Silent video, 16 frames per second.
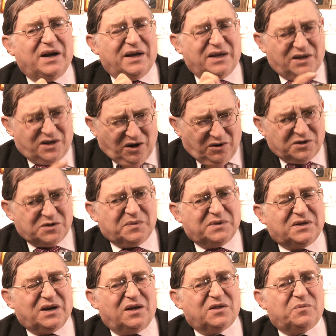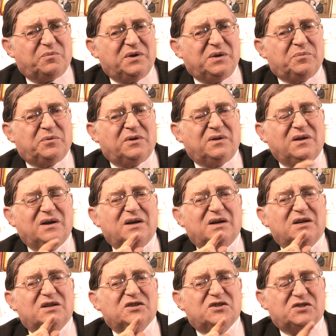encouragement to other people,
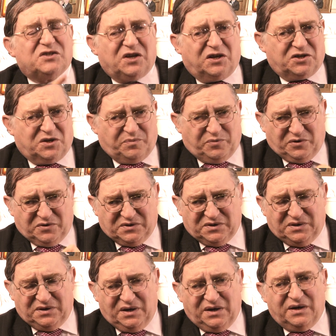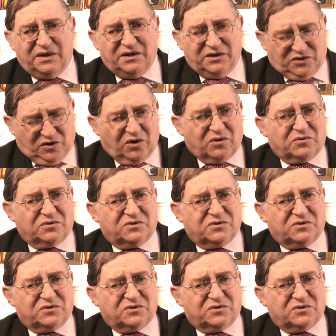such a person is Ora,